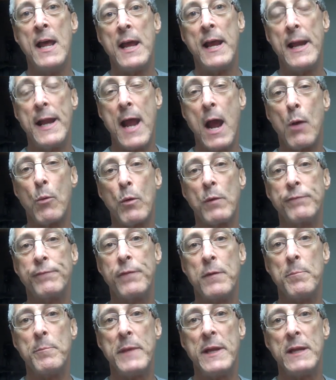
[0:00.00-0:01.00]
an hour
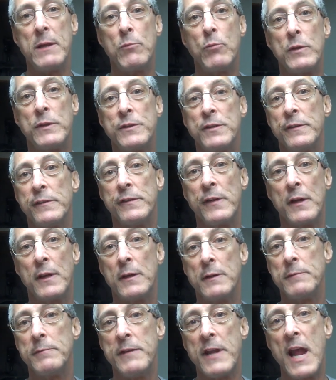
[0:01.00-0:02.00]
from me, which is
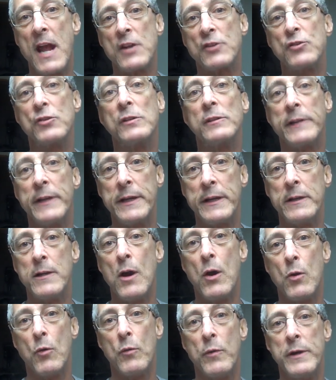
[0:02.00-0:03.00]
a nationally
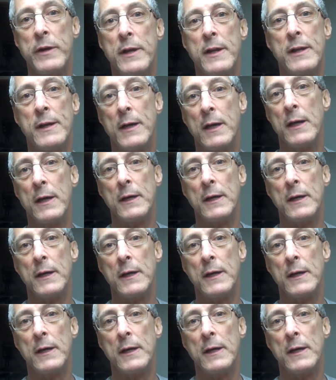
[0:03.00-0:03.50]
known